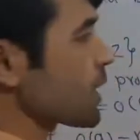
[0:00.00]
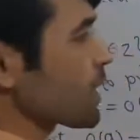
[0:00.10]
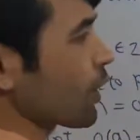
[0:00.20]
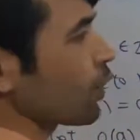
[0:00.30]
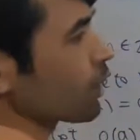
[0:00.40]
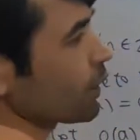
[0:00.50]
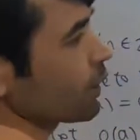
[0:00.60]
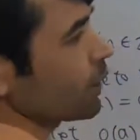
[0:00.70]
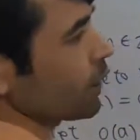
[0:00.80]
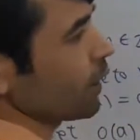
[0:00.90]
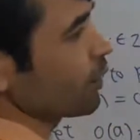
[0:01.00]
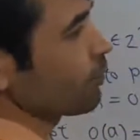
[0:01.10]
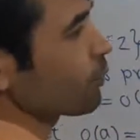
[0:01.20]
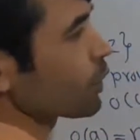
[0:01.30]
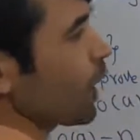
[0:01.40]
is a
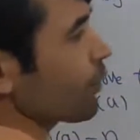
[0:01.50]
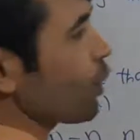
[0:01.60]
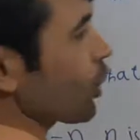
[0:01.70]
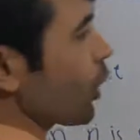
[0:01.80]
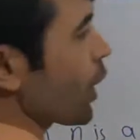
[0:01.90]
contradiction. Therefore,